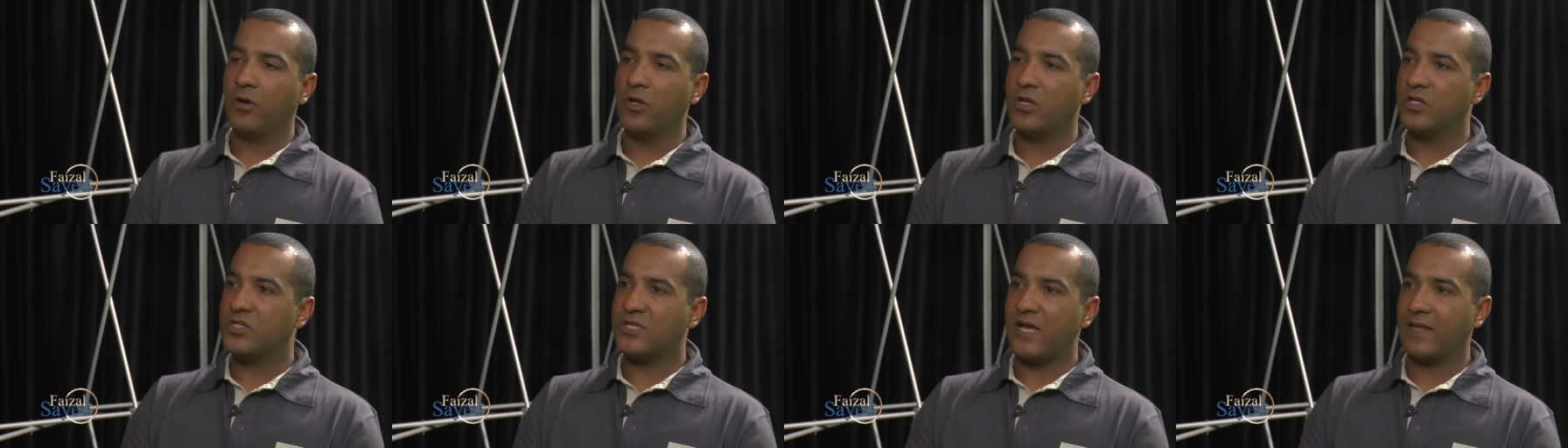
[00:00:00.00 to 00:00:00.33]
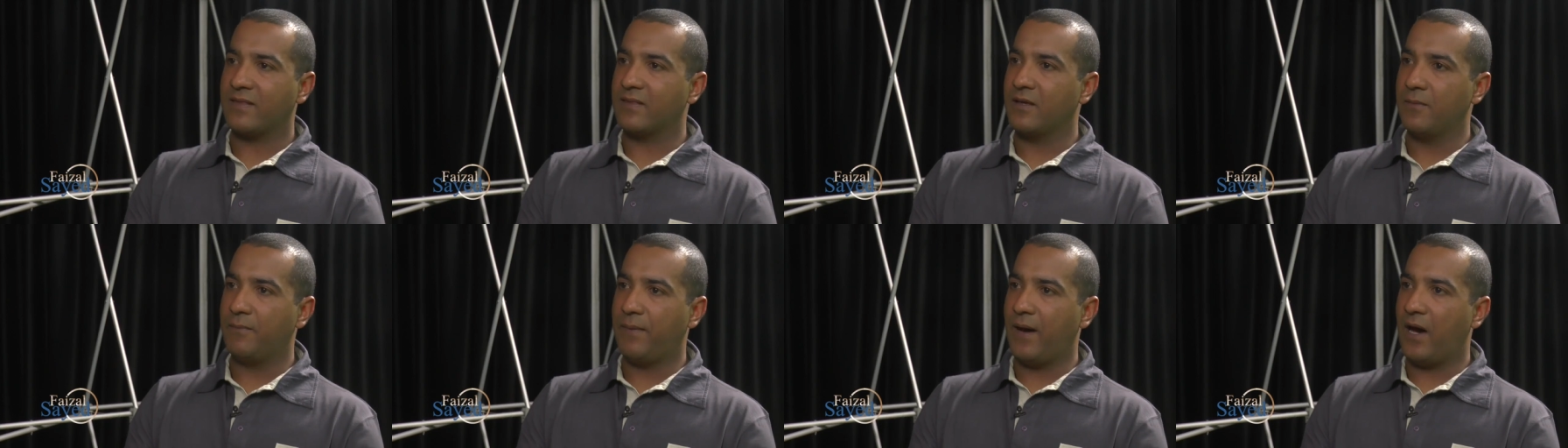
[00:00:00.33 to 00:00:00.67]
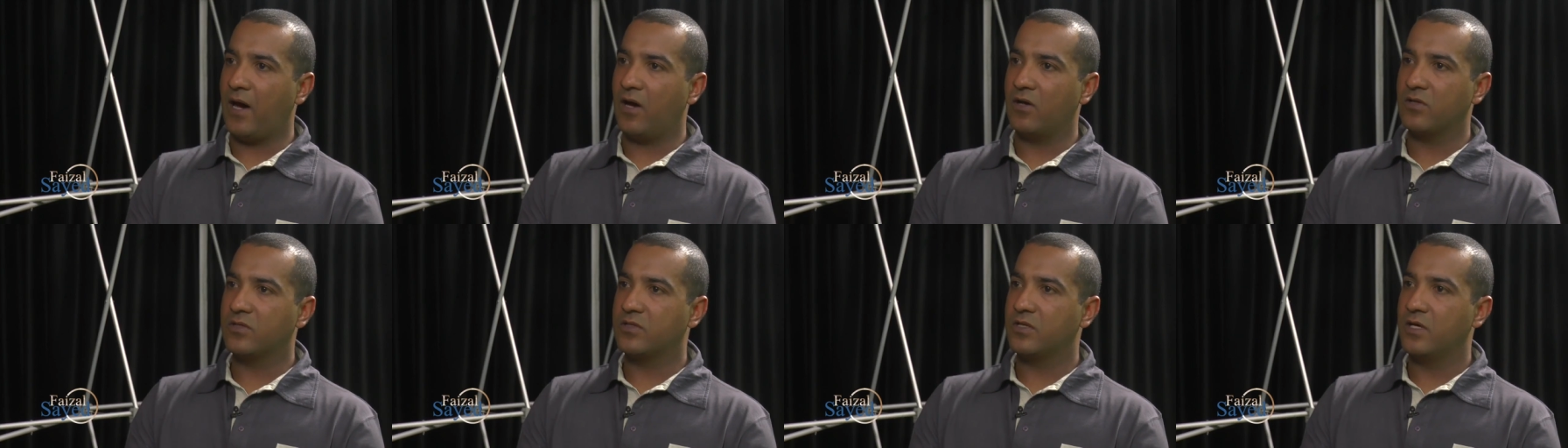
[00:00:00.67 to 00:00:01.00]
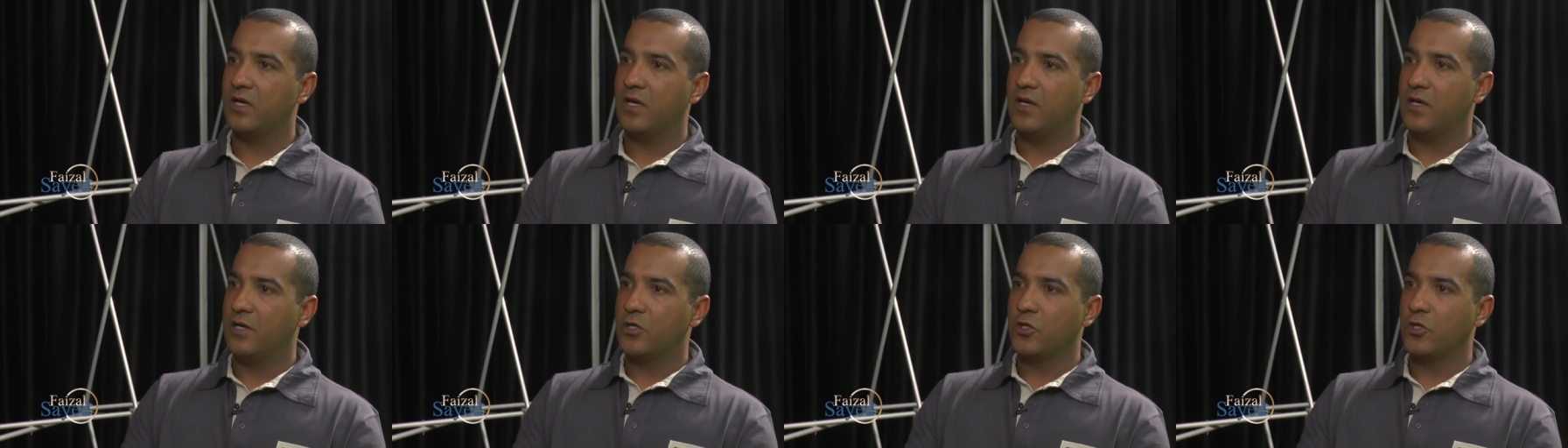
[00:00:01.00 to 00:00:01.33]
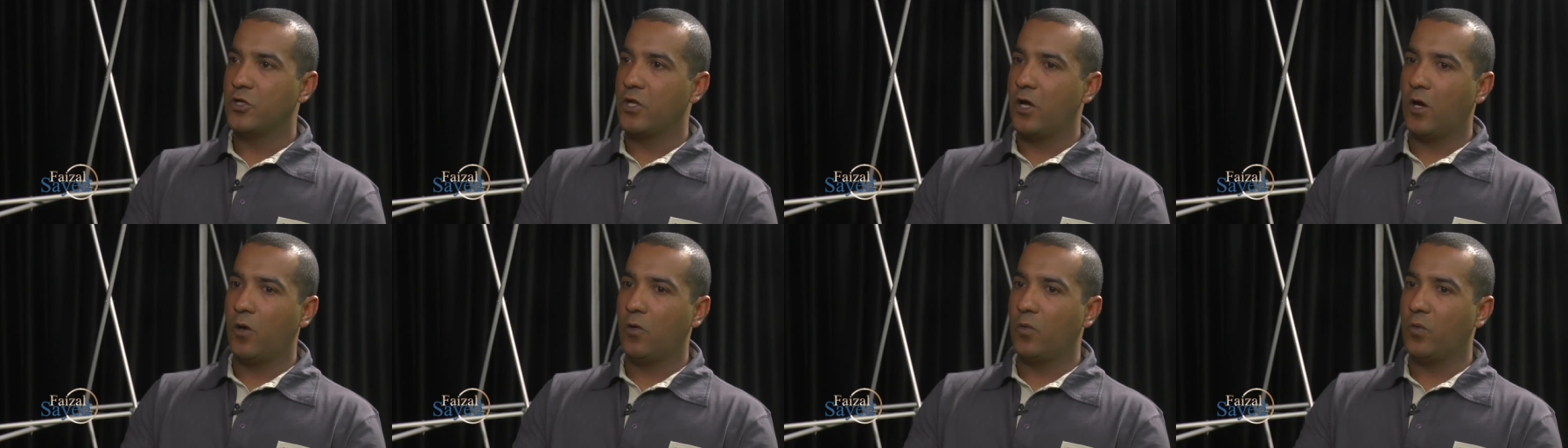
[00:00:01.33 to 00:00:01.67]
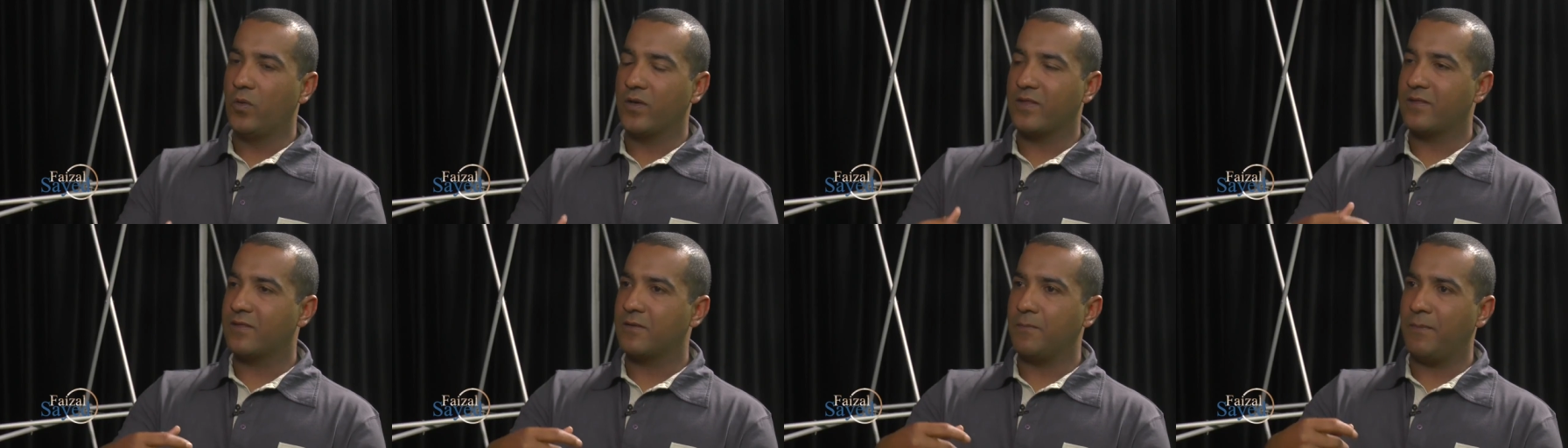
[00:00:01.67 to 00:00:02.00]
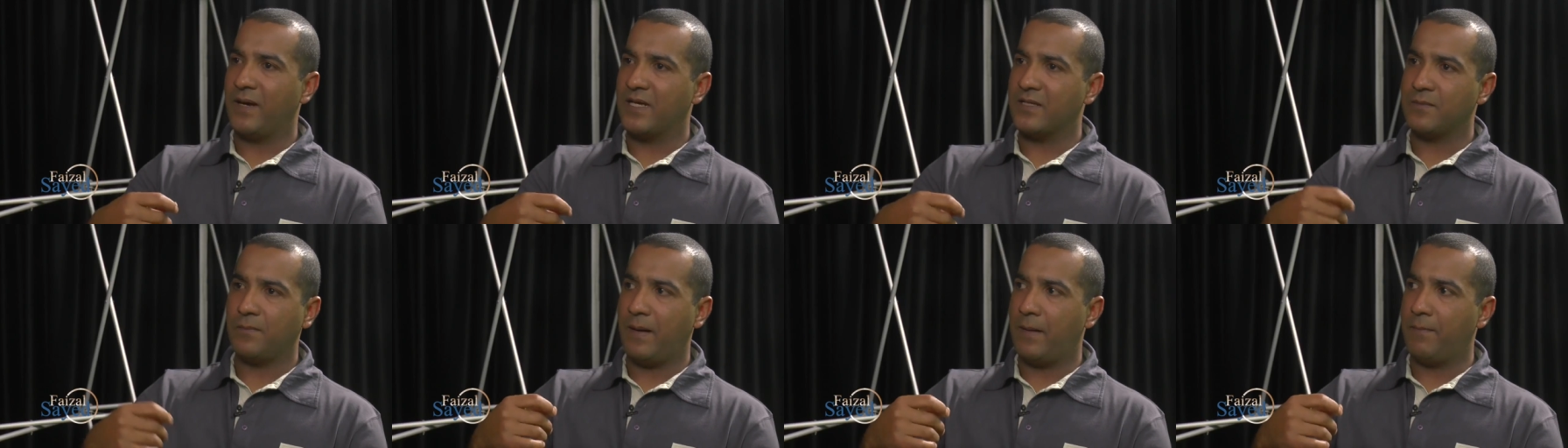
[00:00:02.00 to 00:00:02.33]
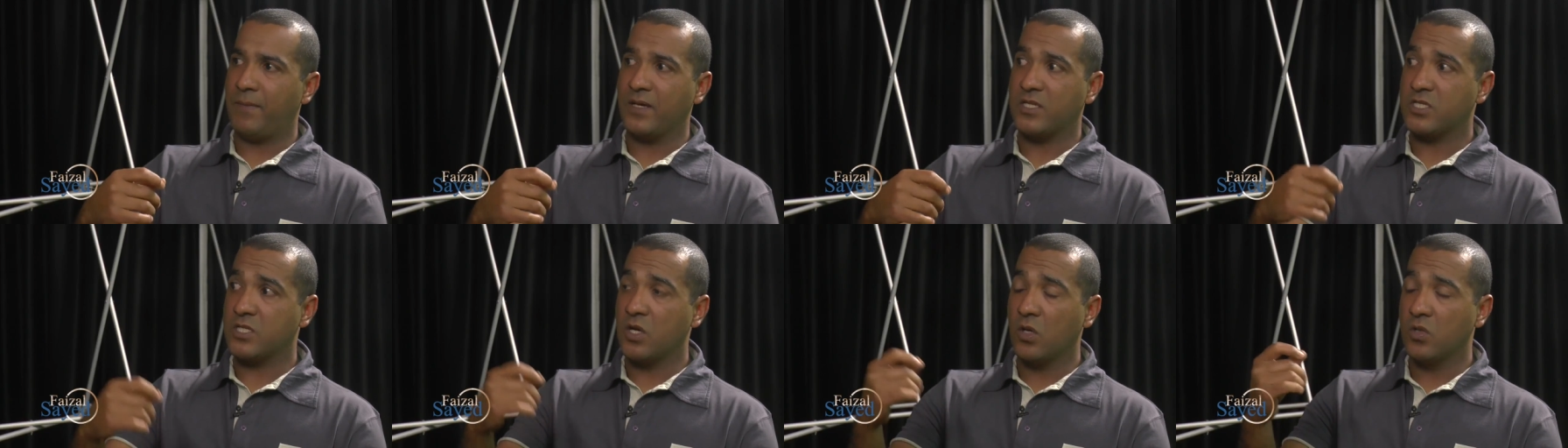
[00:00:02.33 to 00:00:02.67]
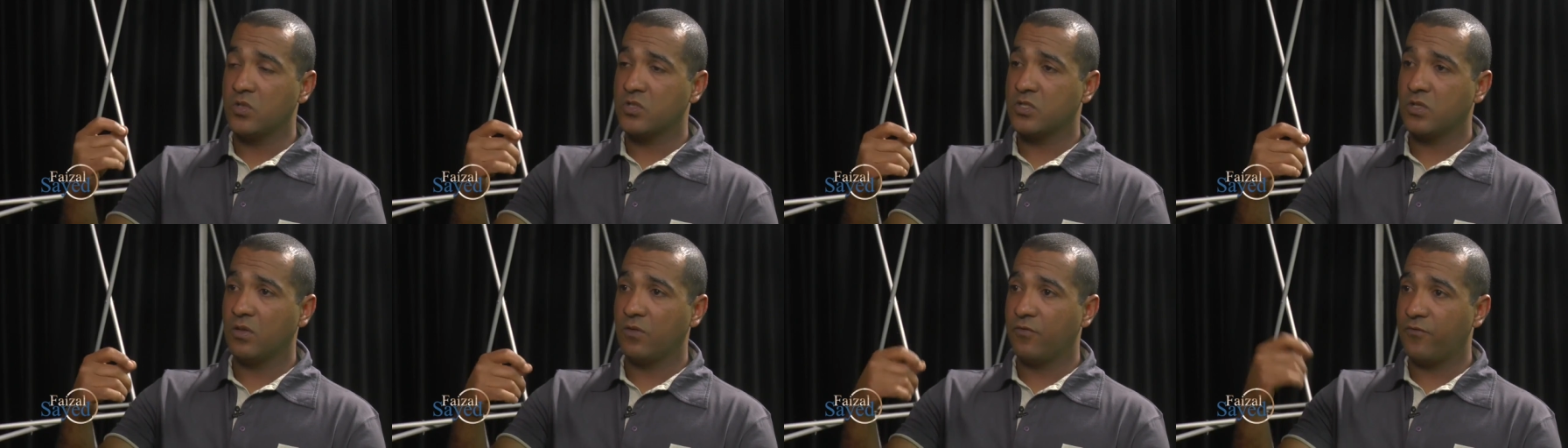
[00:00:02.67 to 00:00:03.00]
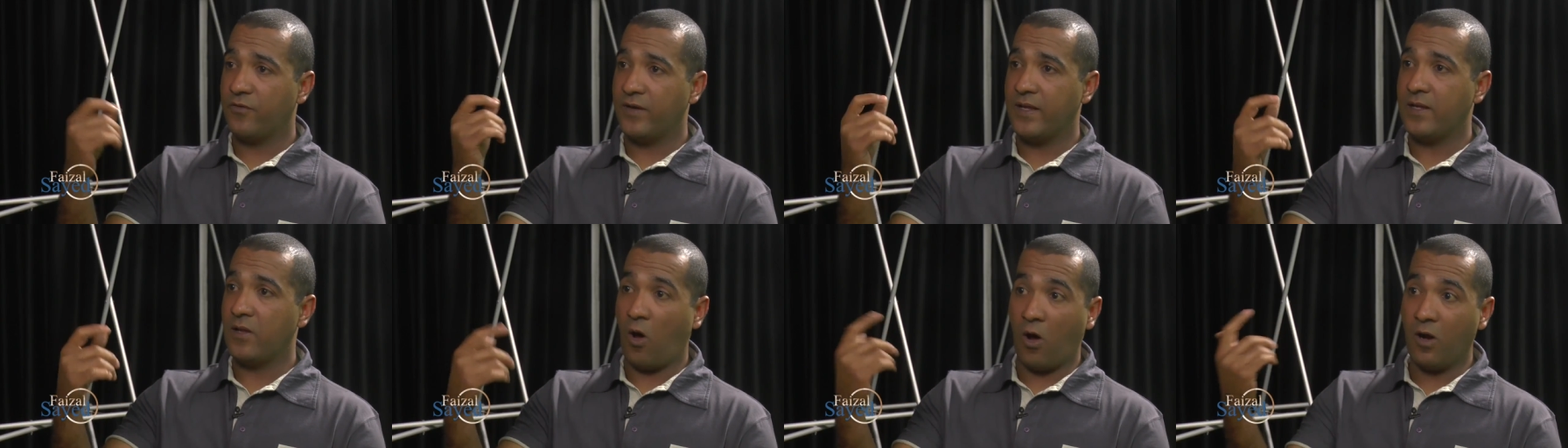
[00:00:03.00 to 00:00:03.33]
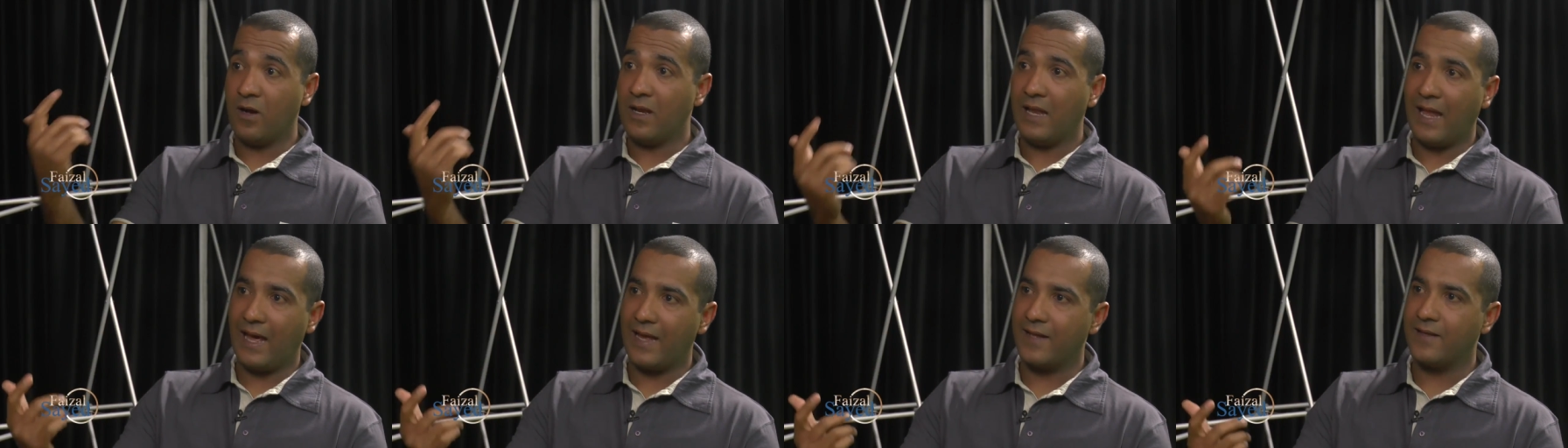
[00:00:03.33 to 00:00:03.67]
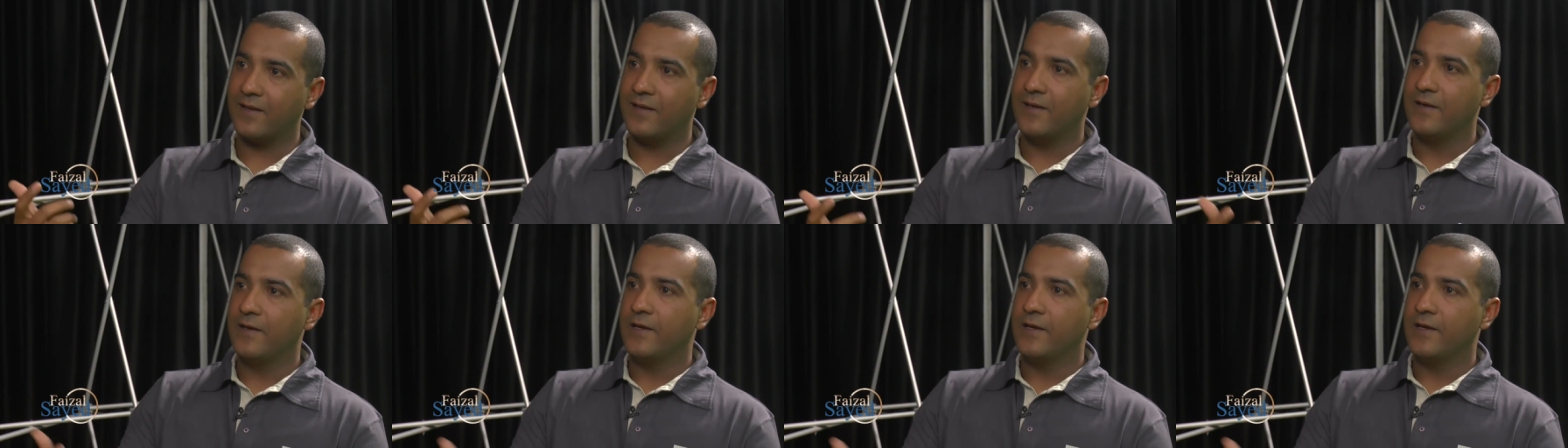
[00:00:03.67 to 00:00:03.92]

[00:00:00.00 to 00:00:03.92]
going to chat about, you know, with my social friend online.